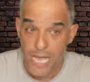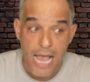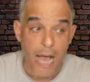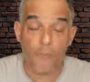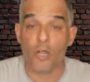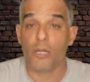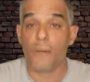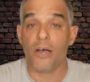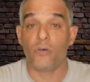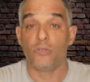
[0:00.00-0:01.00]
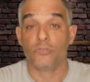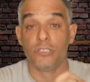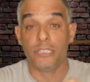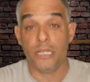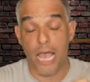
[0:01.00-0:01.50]
I'm all about
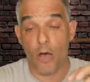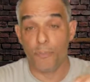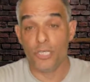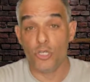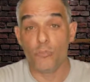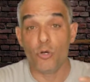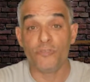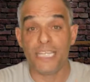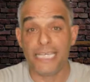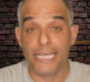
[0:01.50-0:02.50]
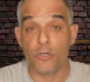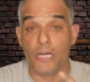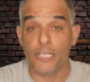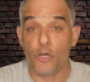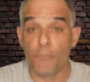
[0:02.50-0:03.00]
helping you move the needle
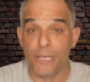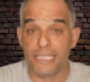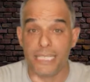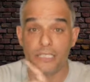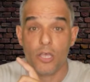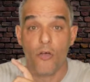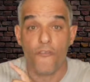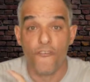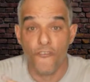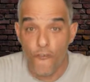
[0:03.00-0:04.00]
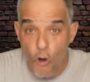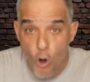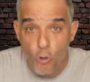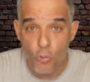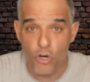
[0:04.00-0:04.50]
in your business
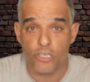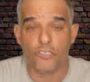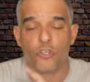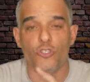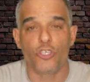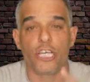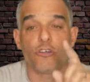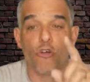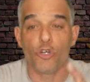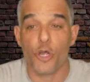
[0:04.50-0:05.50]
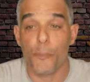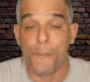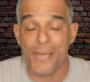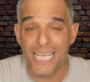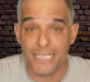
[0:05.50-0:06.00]
forward so you can grow your
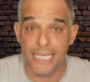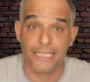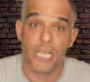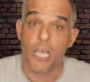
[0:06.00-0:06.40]
business